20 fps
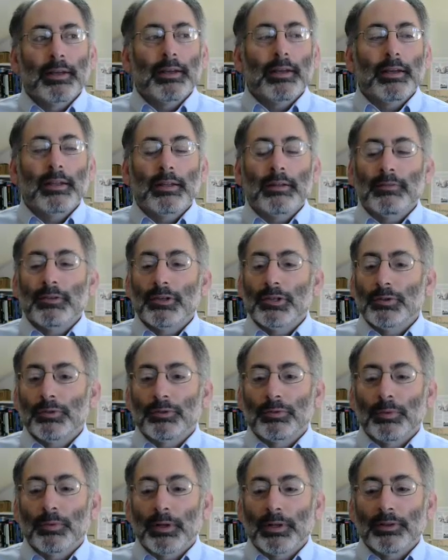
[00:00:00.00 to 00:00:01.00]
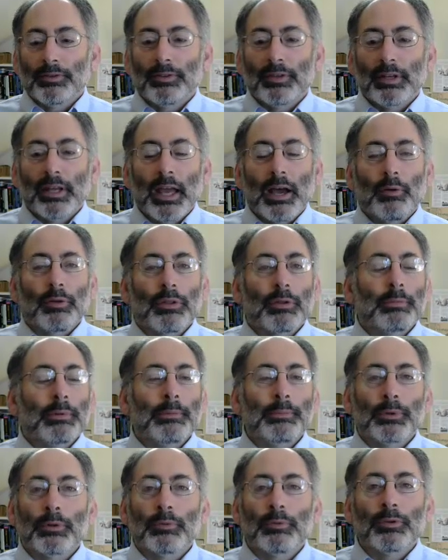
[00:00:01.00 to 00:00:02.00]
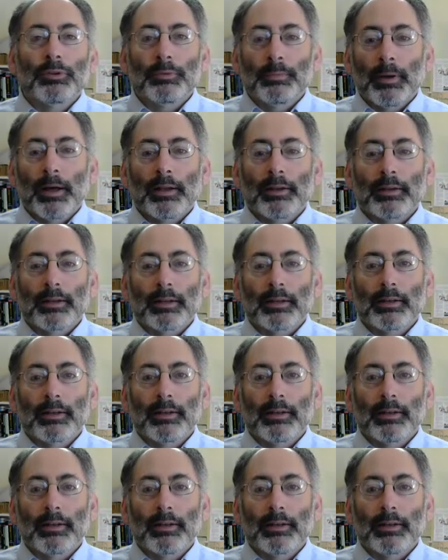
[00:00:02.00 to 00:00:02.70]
Individuals want to see how other people are responding.